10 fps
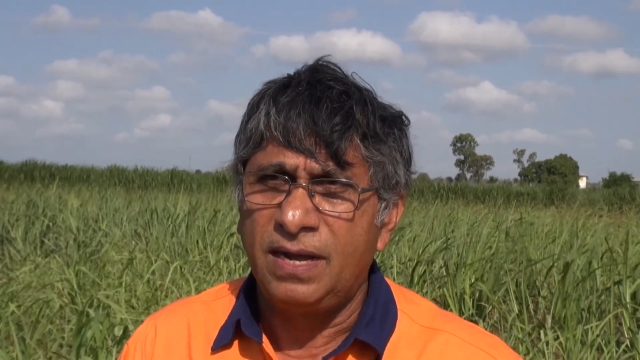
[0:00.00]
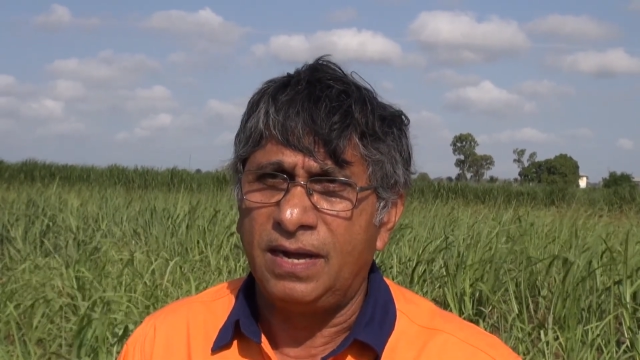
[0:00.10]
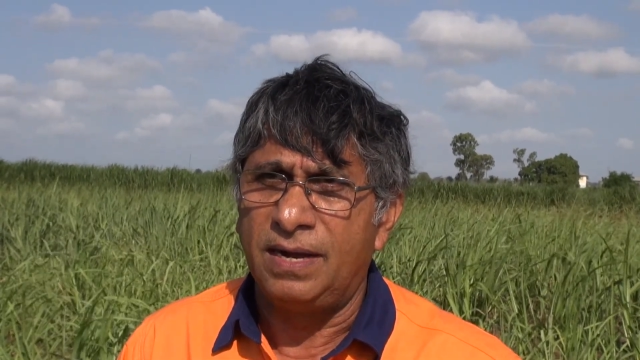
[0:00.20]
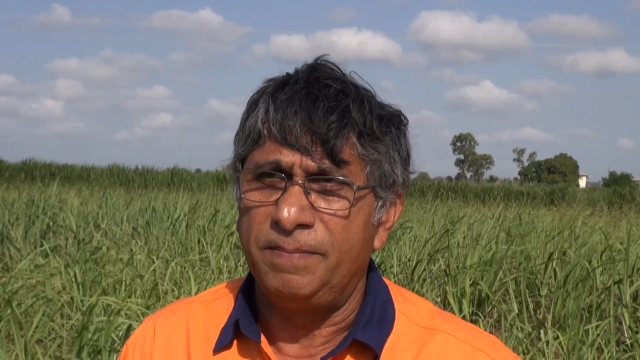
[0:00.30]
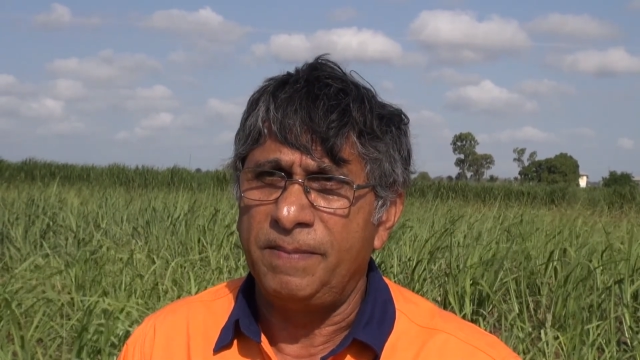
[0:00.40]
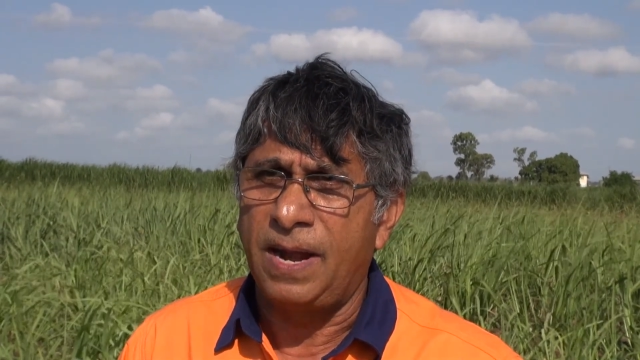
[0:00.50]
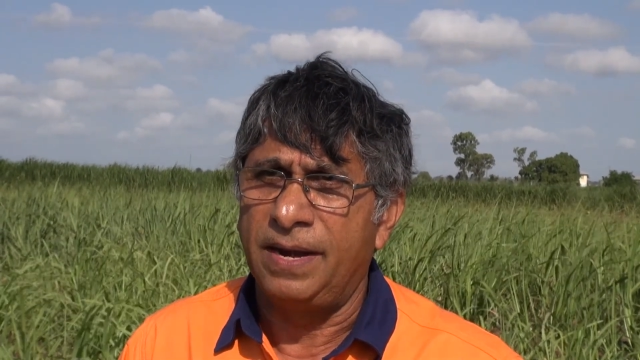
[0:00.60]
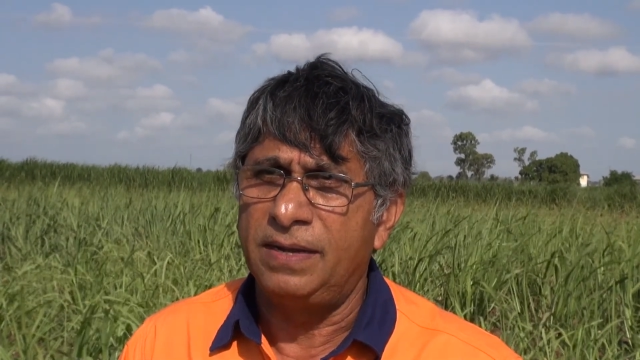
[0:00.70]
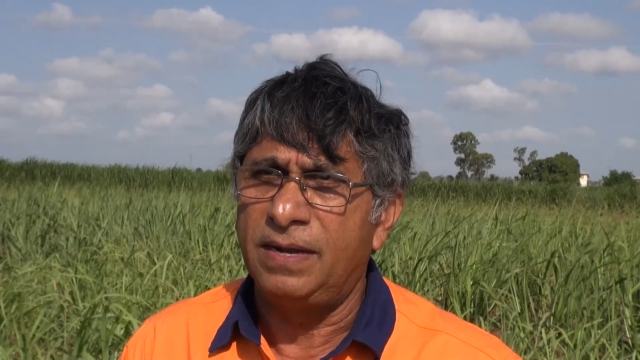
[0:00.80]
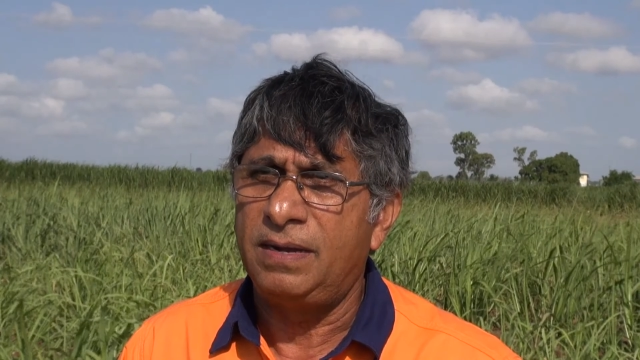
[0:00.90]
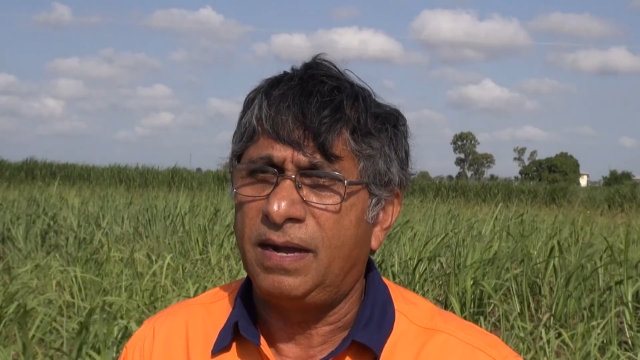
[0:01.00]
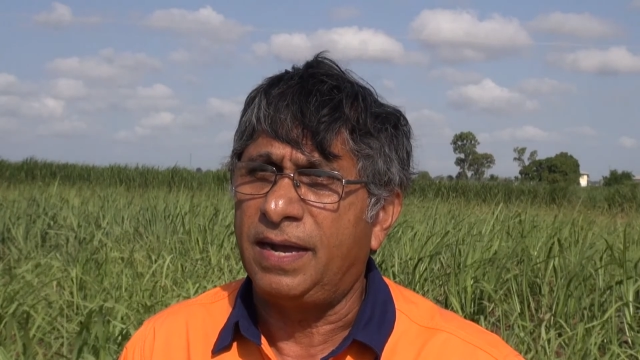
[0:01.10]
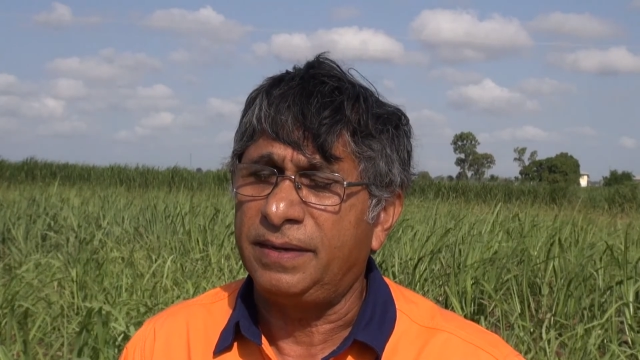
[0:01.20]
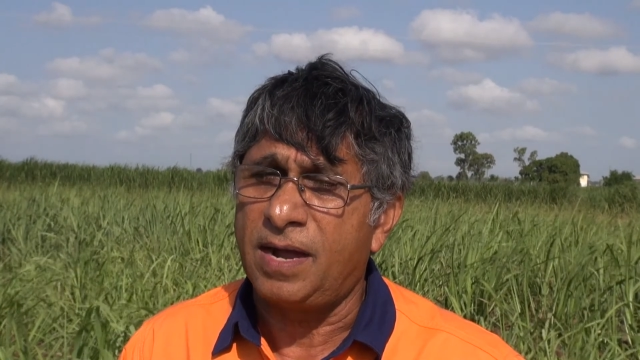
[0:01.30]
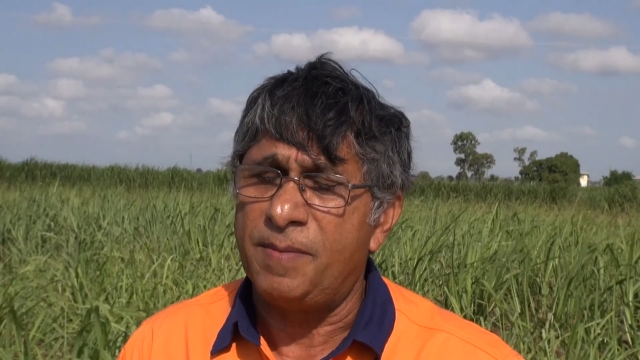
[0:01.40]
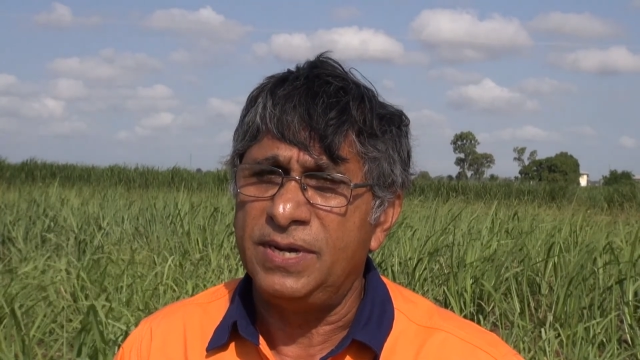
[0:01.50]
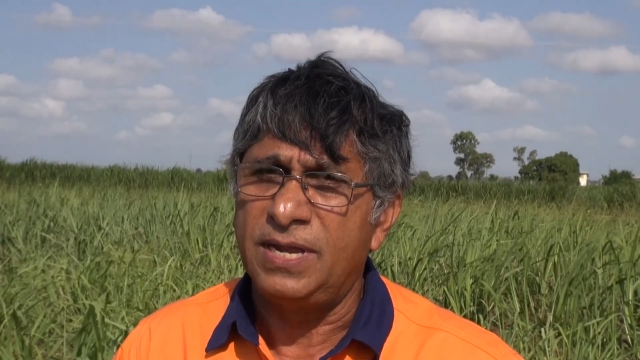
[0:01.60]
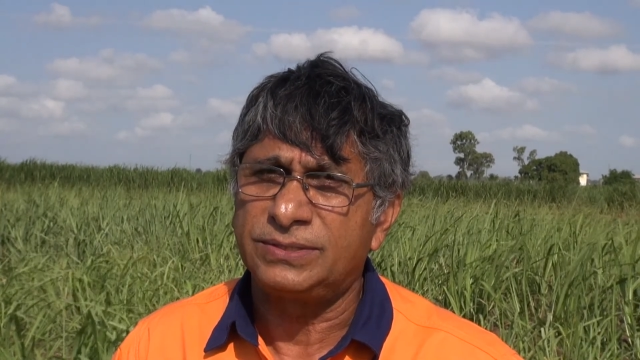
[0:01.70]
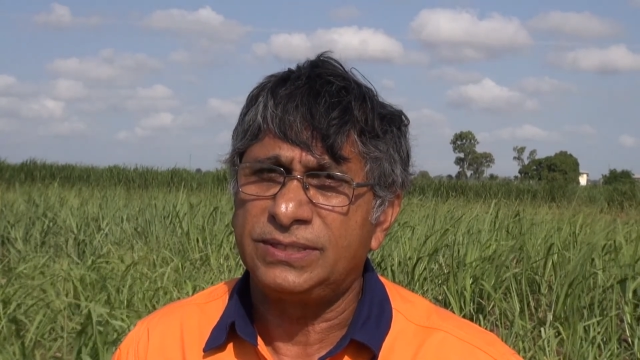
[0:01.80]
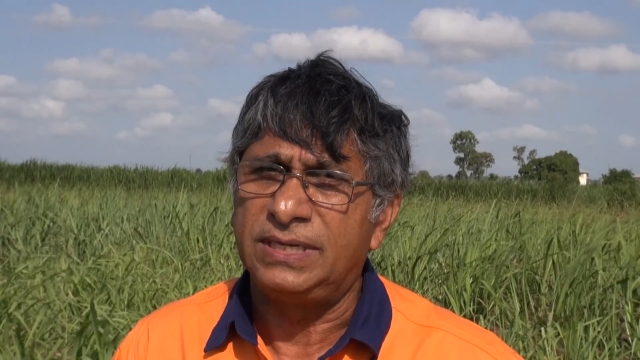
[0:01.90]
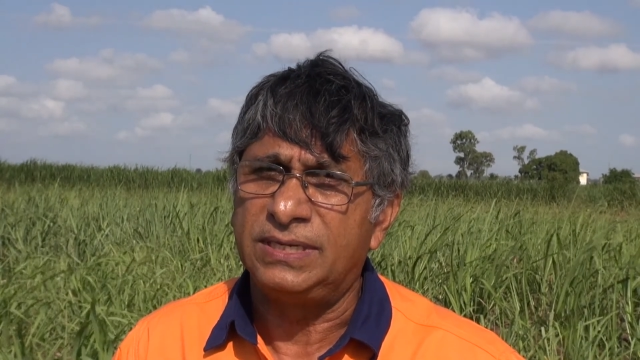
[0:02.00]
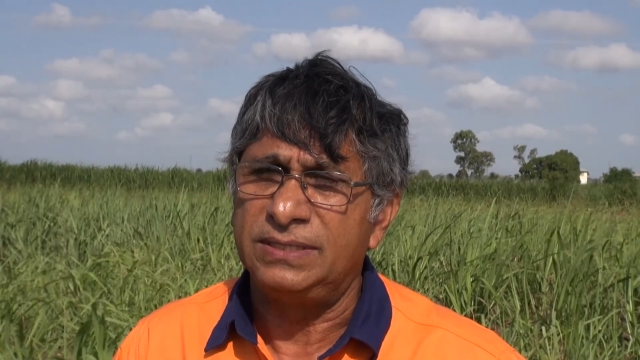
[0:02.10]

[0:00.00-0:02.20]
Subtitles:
under high carbon dioxide